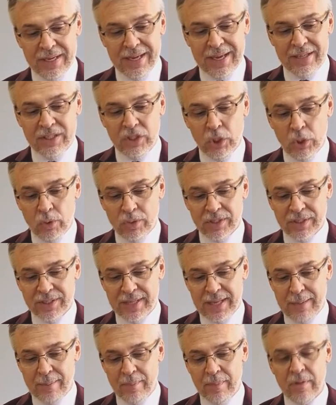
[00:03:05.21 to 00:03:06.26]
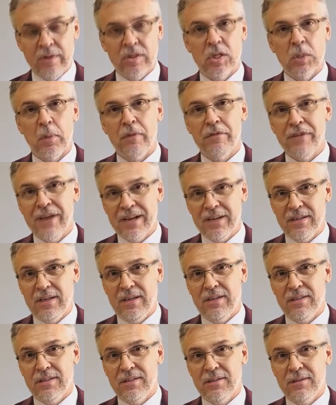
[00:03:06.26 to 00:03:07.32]
and uses them to perfect
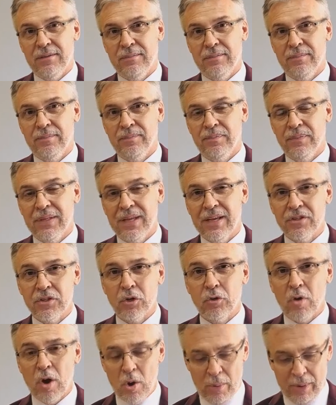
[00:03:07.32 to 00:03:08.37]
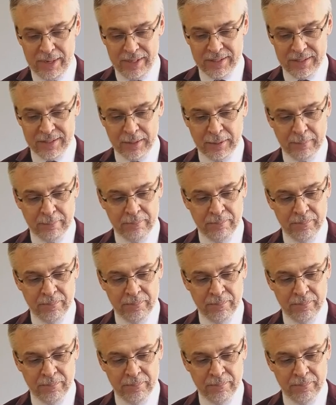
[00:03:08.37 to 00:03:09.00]
us and to grow us.